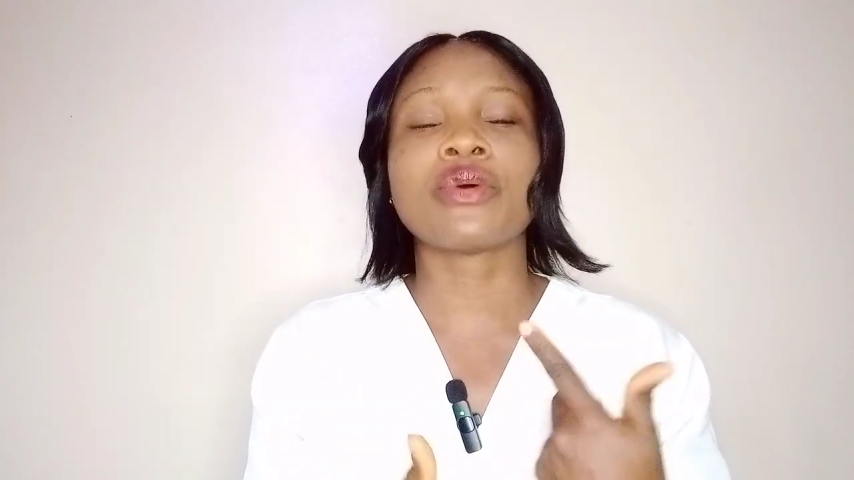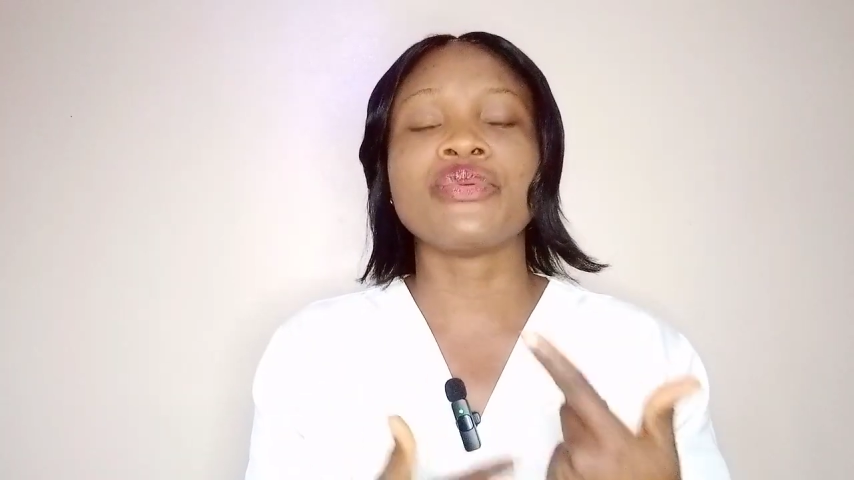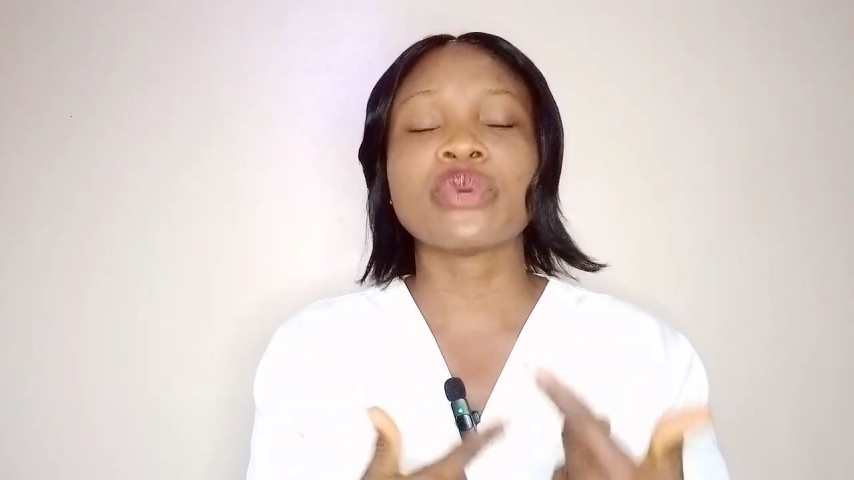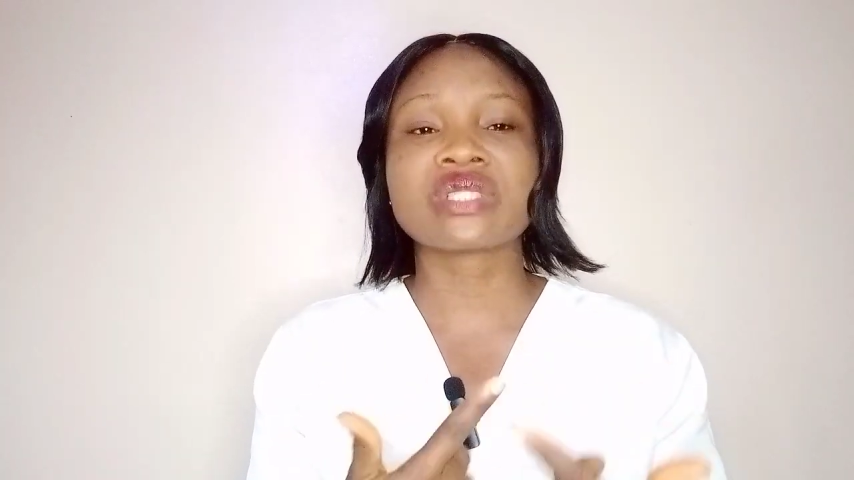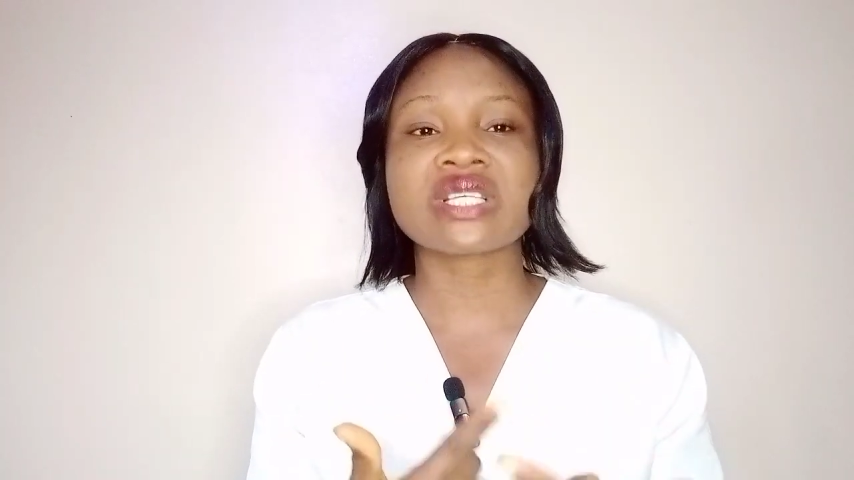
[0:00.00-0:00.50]

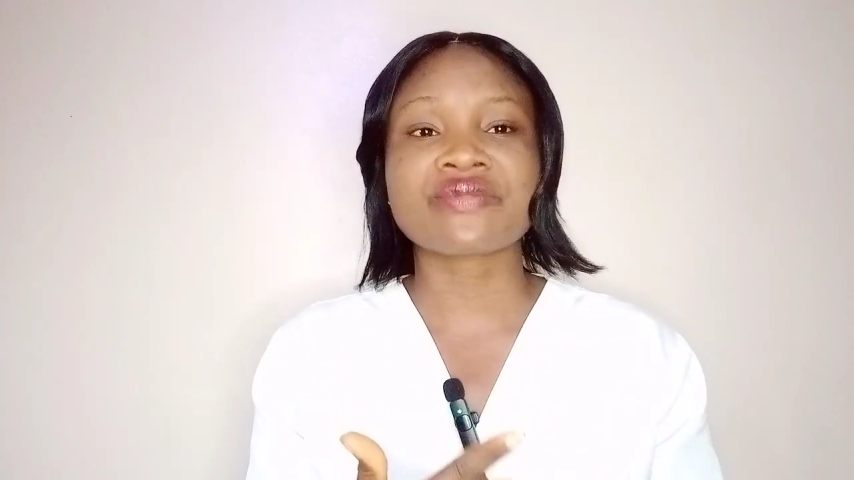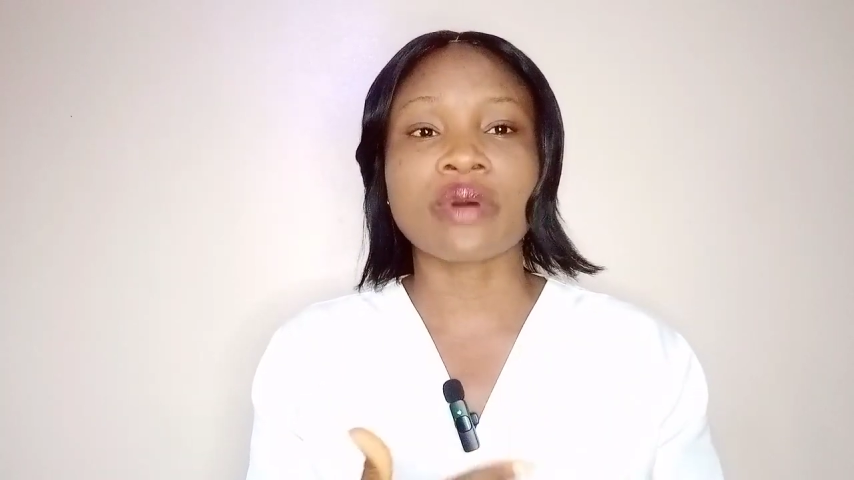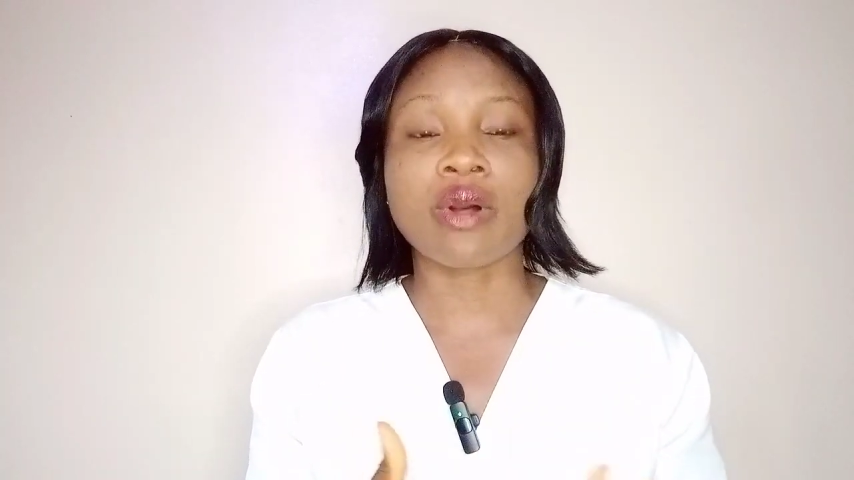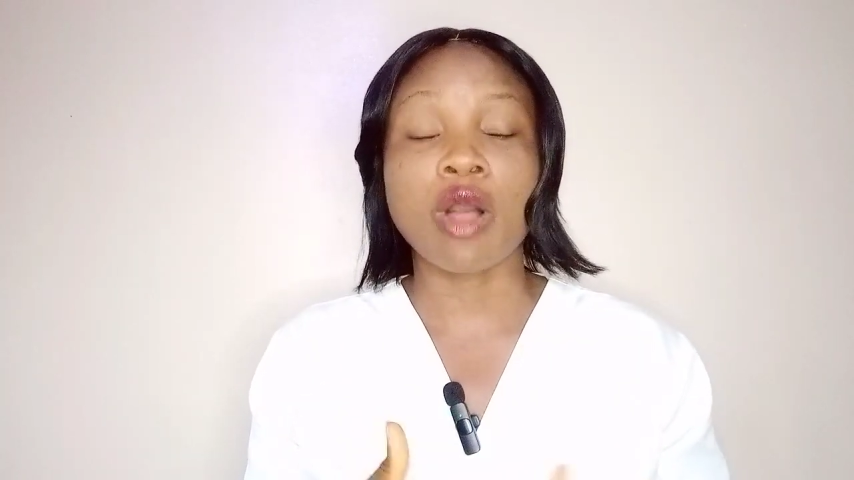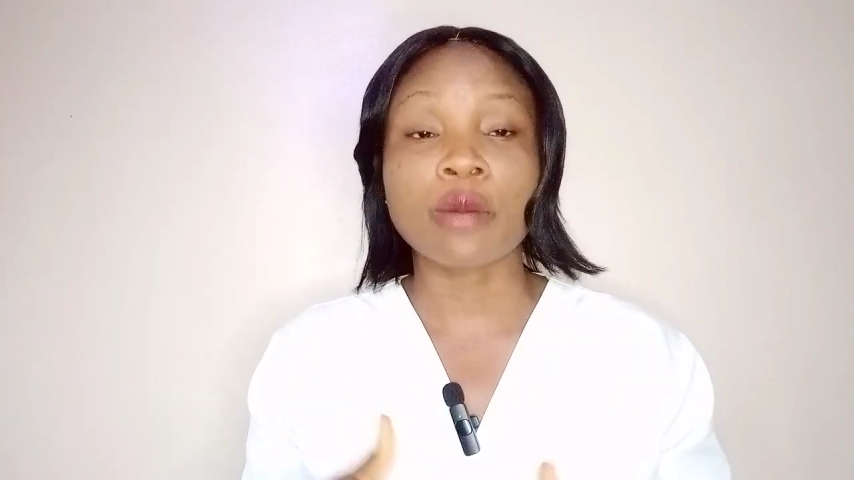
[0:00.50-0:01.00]
unnoticed
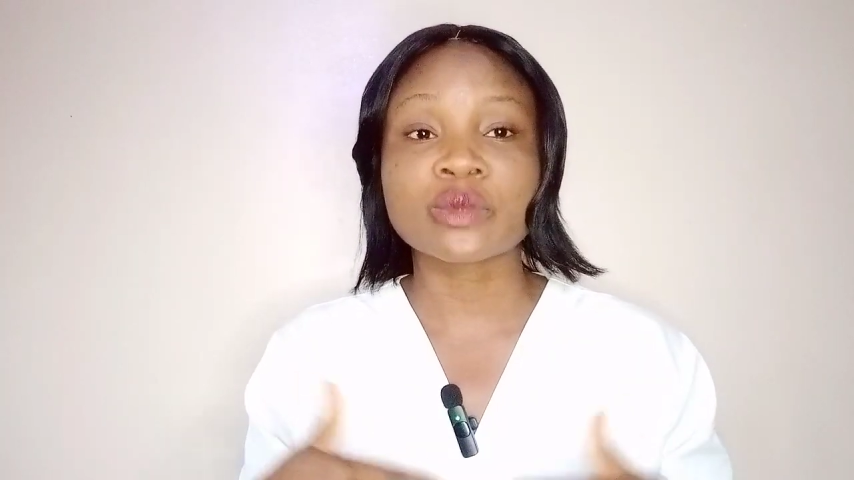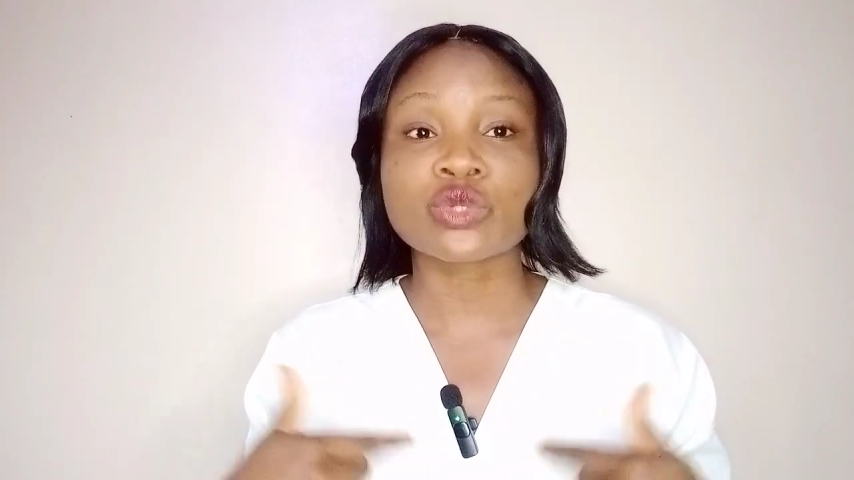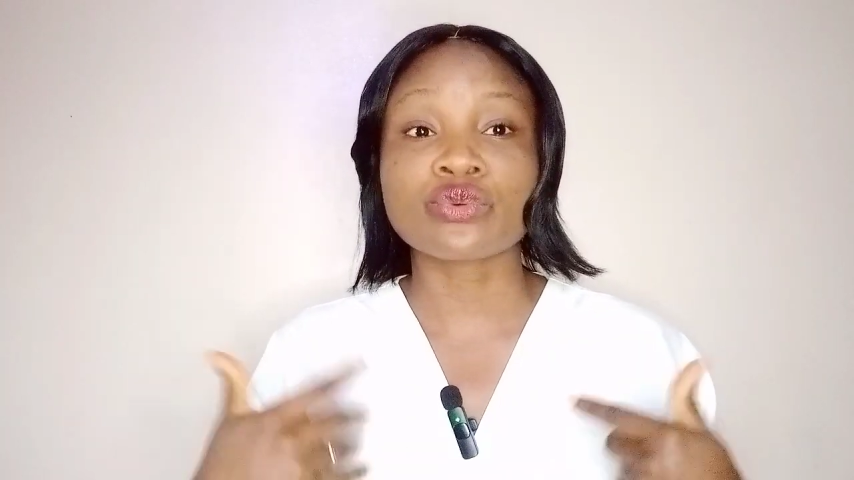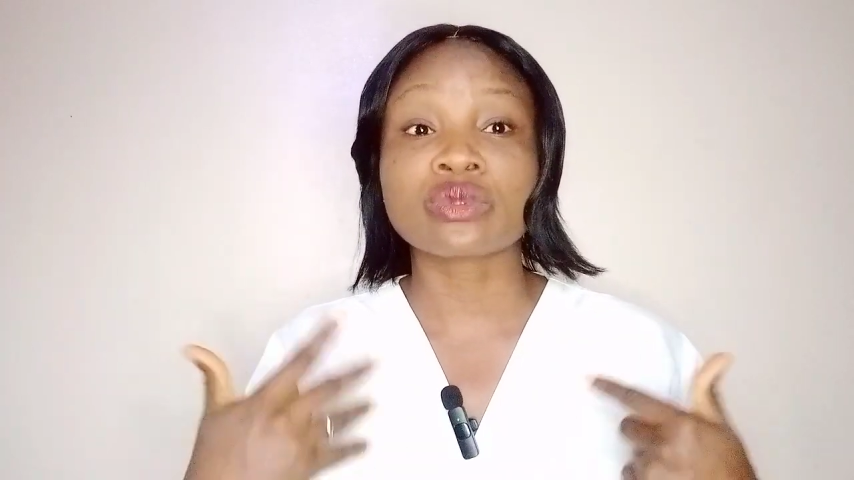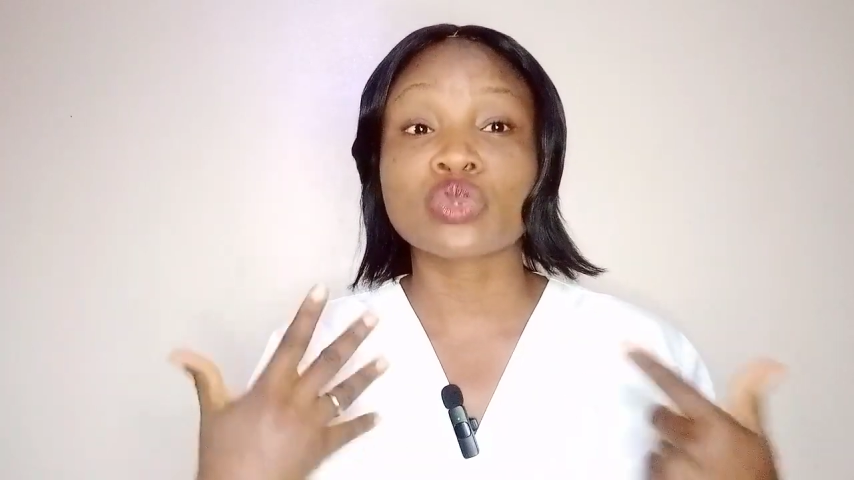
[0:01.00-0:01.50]
for up
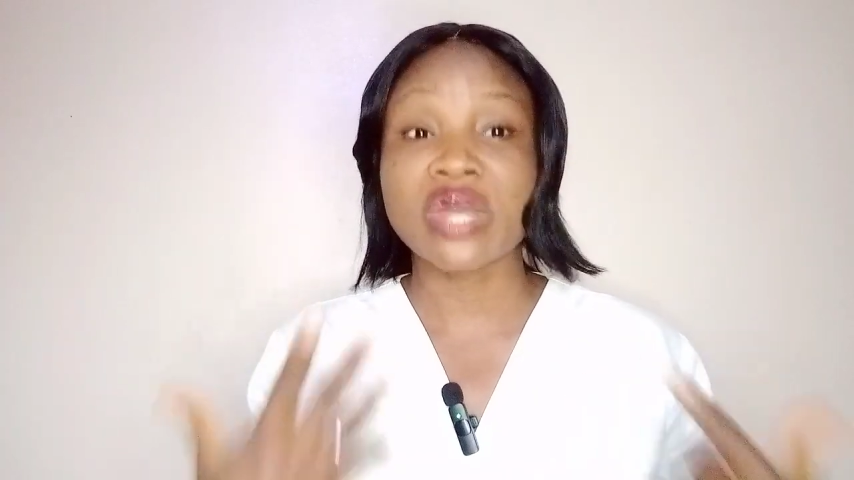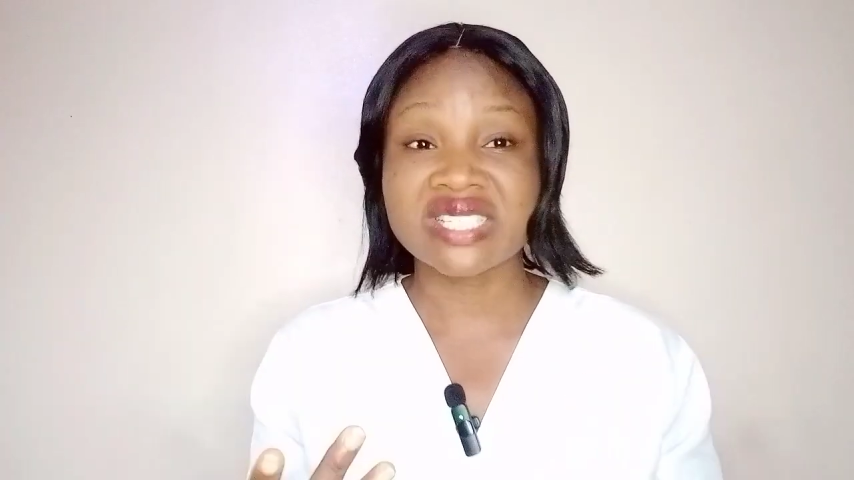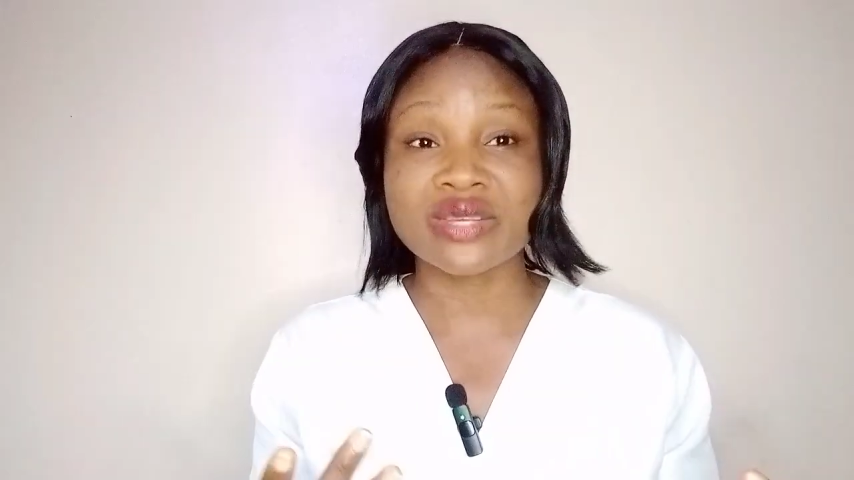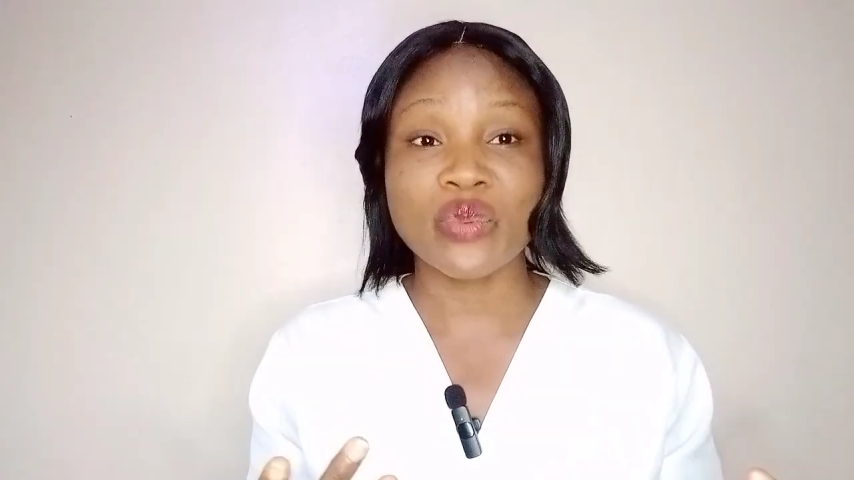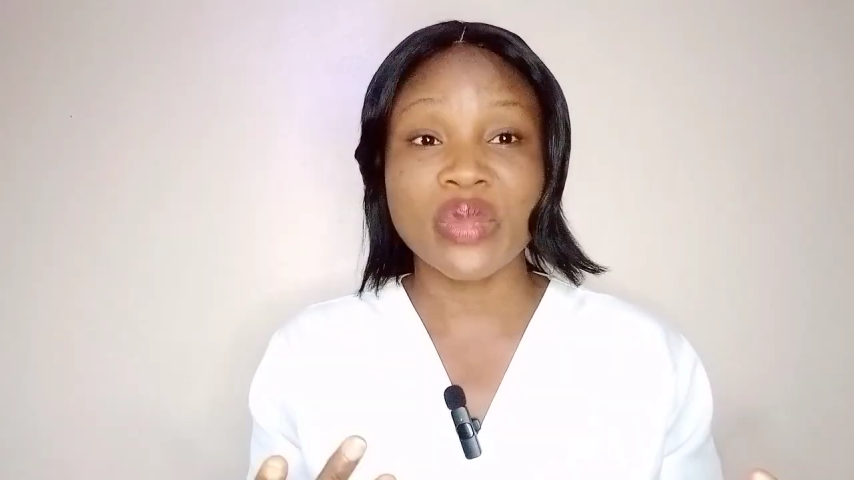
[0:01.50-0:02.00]
to 20